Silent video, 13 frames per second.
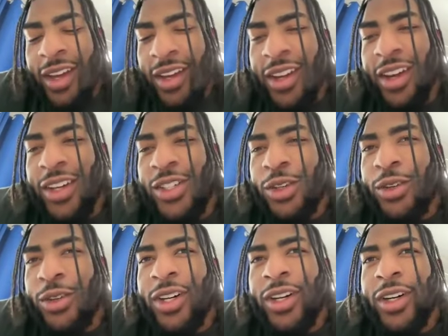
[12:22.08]
Yeah,
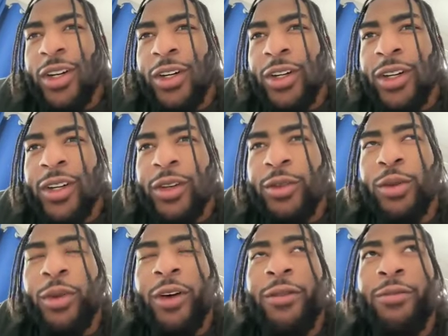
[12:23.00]
so uh,
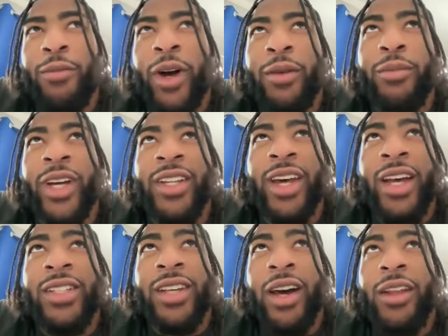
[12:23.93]
so my my my
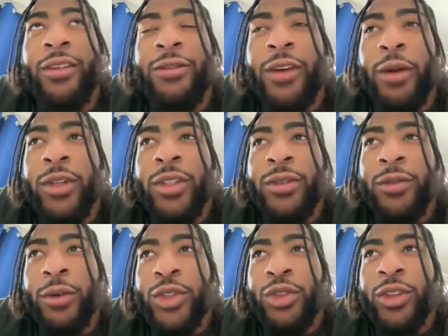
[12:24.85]
dad's side of the family is
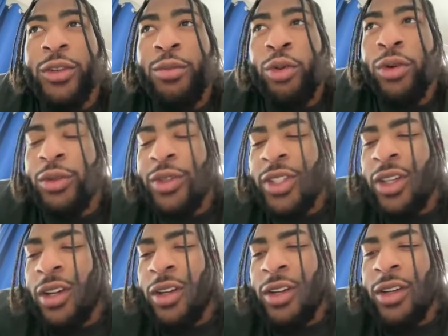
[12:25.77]
from Shreveport,
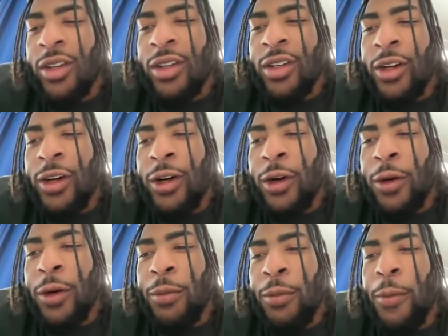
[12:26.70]
Louisiana.
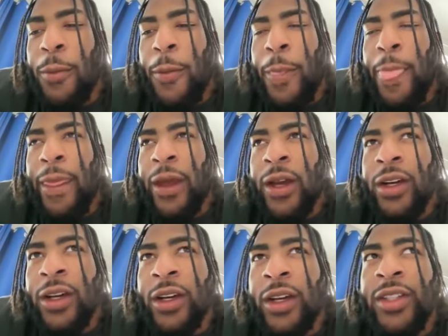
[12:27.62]
Um,
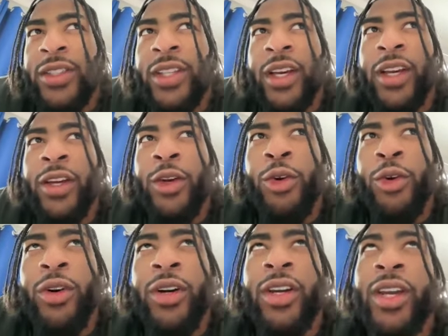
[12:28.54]
uh, he he grew
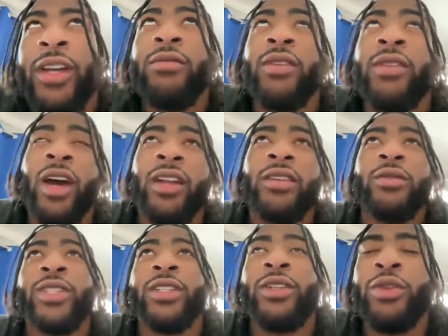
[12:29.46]
uh, he kind of
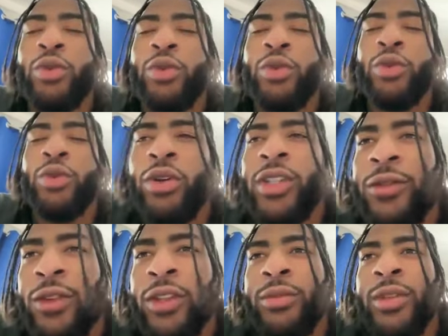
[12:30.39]
was in New Orleans for a little
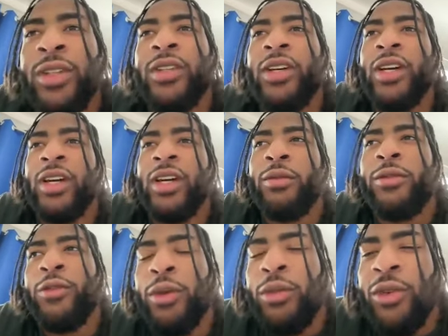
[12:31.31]
bit before
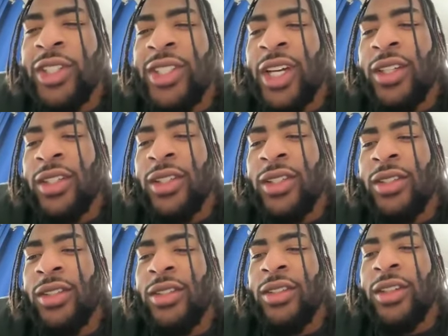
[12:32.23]
he moved to Texas.
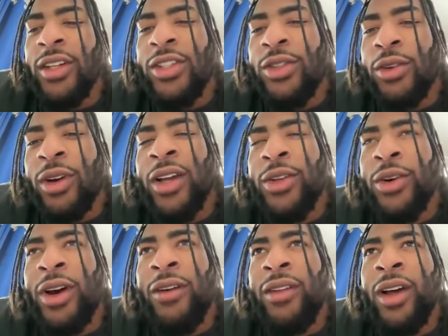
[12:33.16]
Uh, so I do
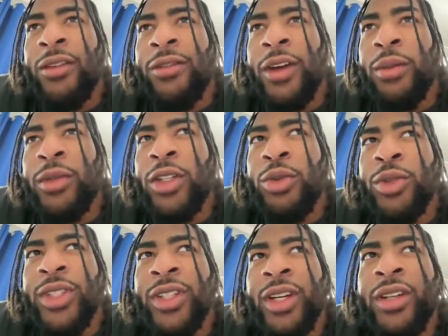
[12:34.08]
have a lot of family in
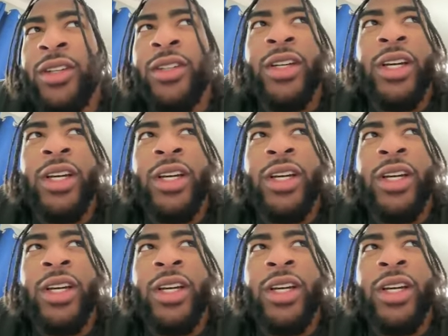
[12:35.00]
Louisiana.